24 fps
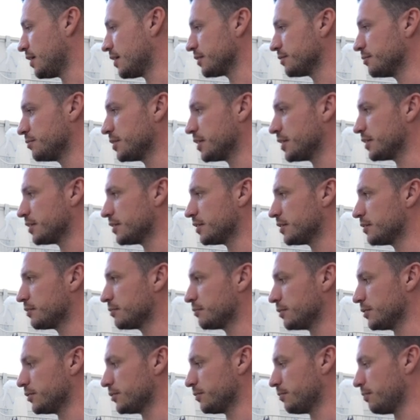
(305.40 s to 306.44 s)

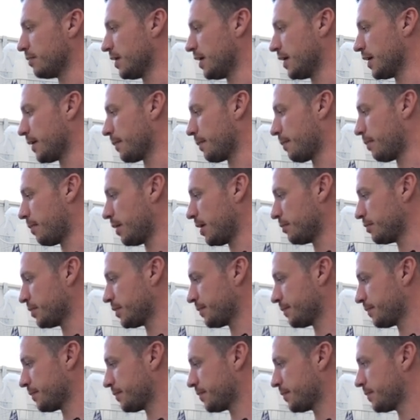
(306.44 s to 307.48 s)
Arduino will supply
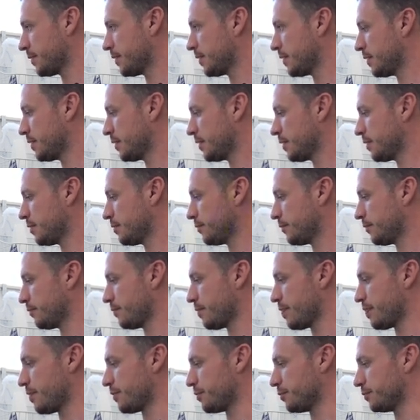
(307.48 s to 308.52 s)
power
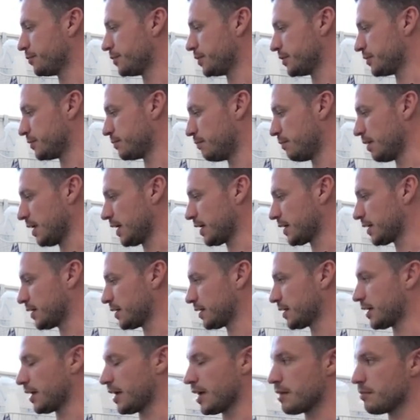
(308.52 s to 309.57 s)
through this
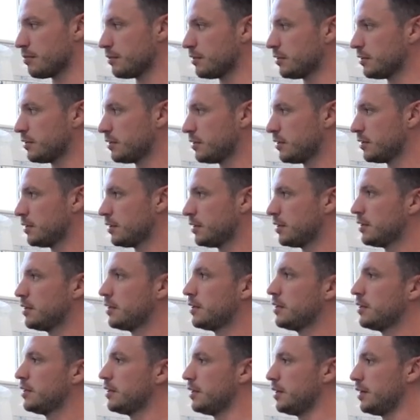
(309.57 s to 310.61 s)
black cable
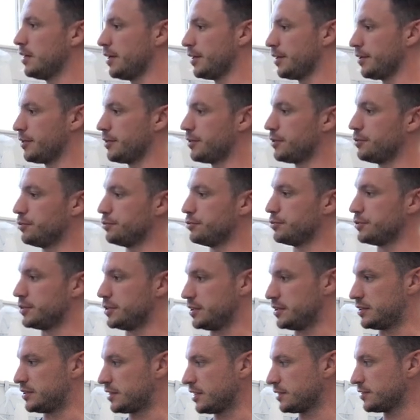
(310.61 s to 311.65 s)
to
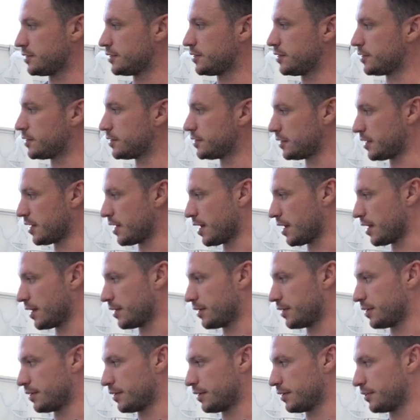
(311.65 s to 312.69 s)
the sensors
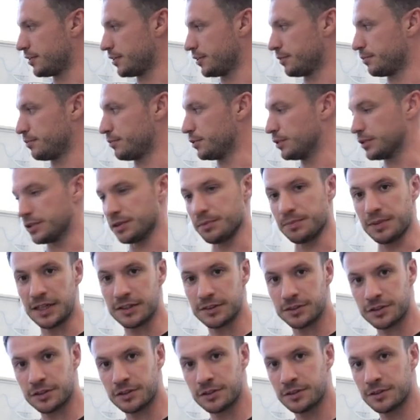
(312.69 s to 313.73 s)
and the
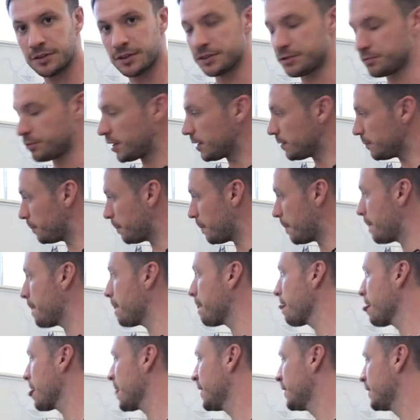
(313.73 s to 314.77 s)
multiplexer as well.
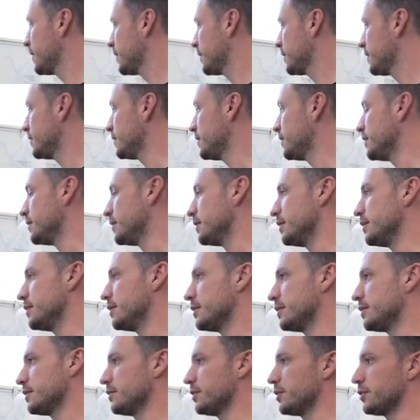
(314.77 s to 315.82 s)

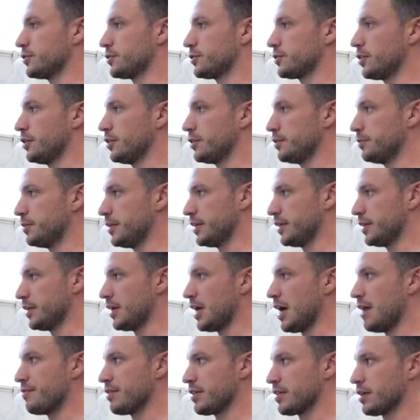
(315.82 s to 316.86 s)
There's going to be
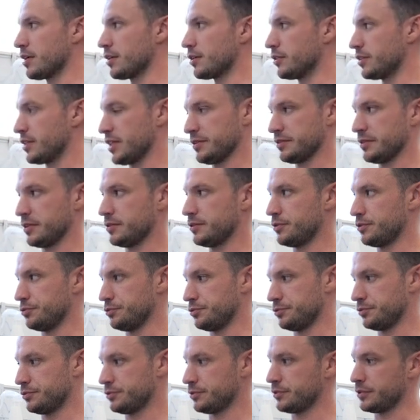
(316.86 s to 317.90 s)
everything connected
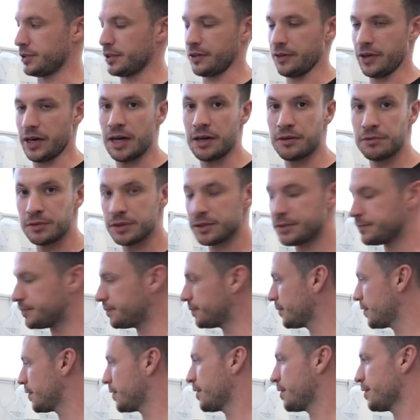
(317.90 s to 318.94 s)
to the ground
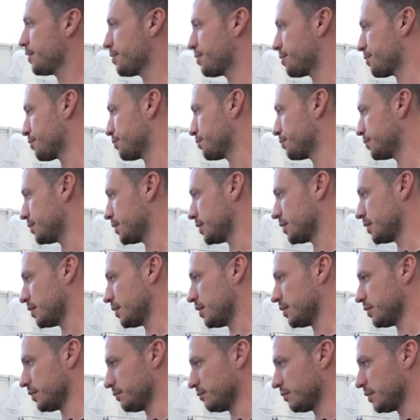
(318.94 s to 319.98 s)
through the
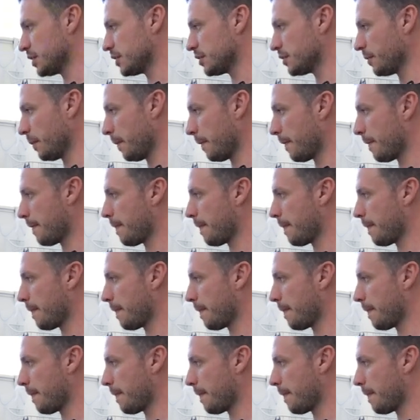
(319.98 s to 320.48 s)
Arduino.